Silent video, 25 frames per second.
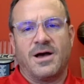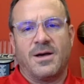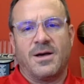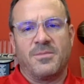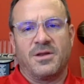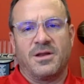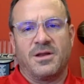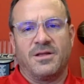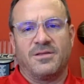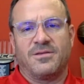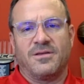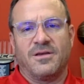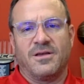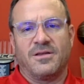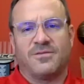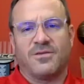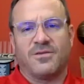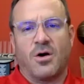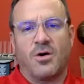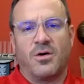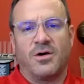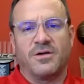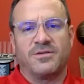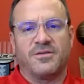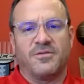I mean, it's
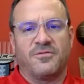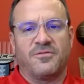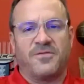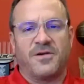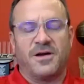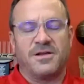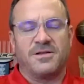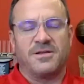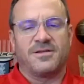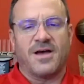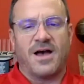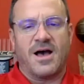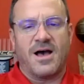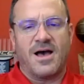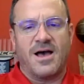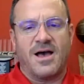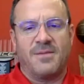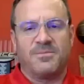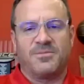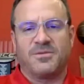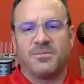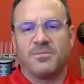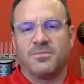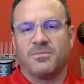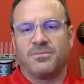always a fun
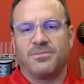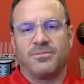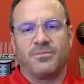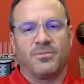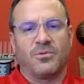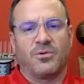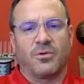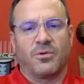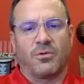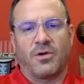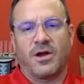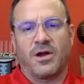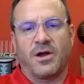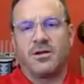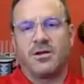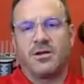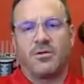time, some great,